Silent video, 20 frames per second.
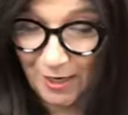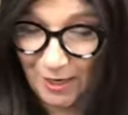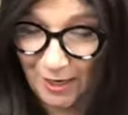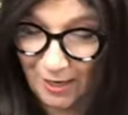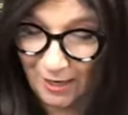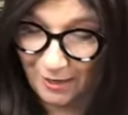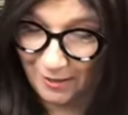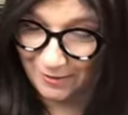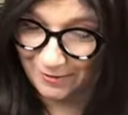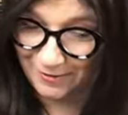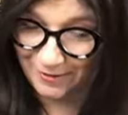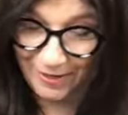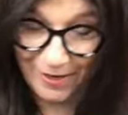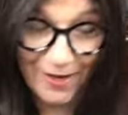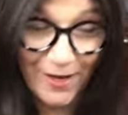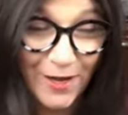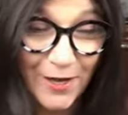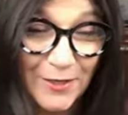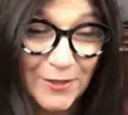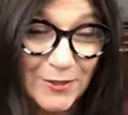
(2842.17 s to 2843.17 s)
I have
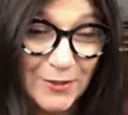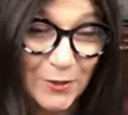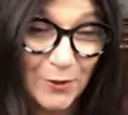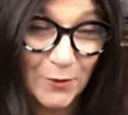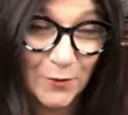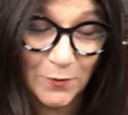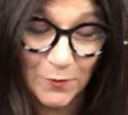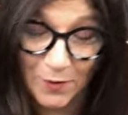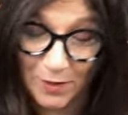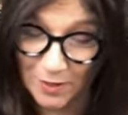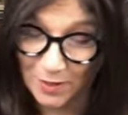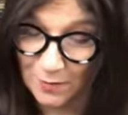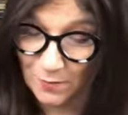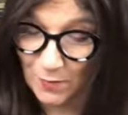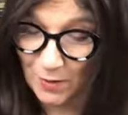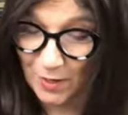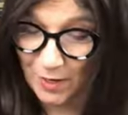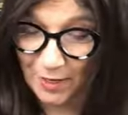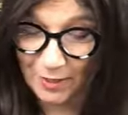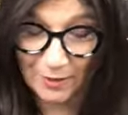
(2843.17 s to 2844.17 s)
so
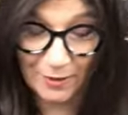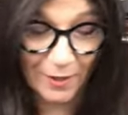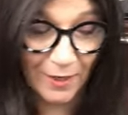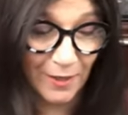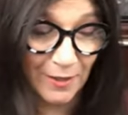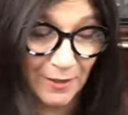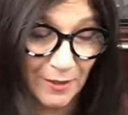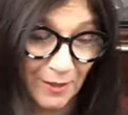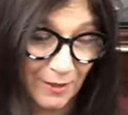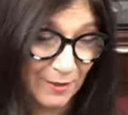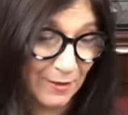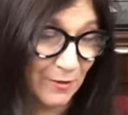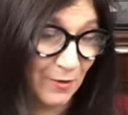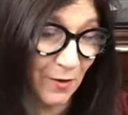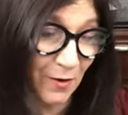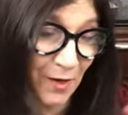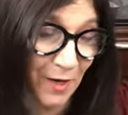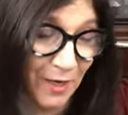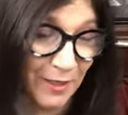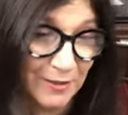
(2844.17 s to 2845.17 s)
um, I, I like
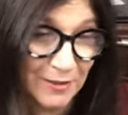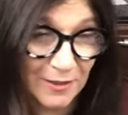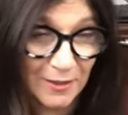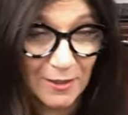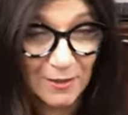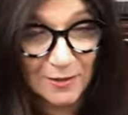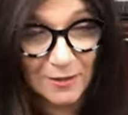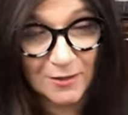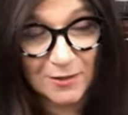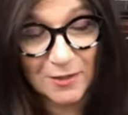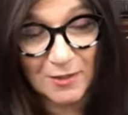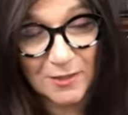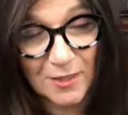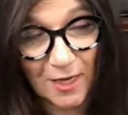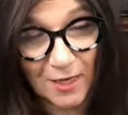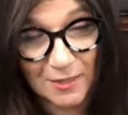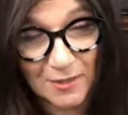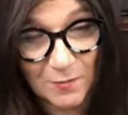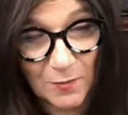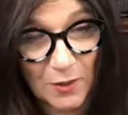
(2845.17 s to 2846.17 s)
the ice because it just
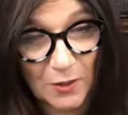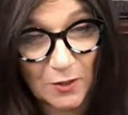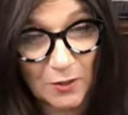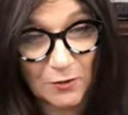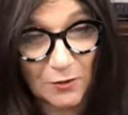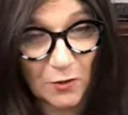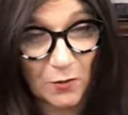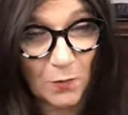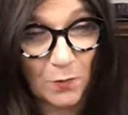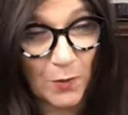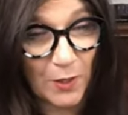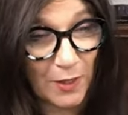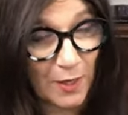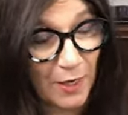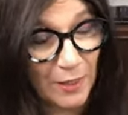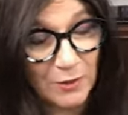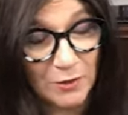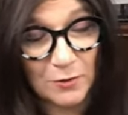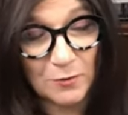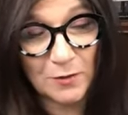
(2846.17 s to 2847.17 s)
lasts me longer. But
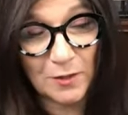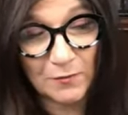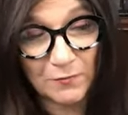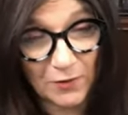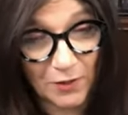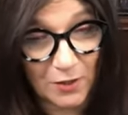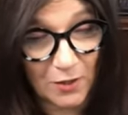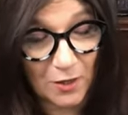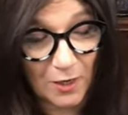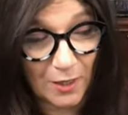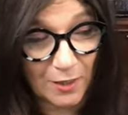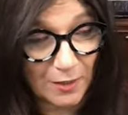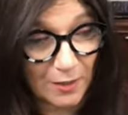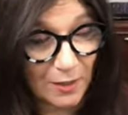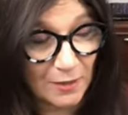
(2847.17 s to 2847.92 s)
I do love it hot.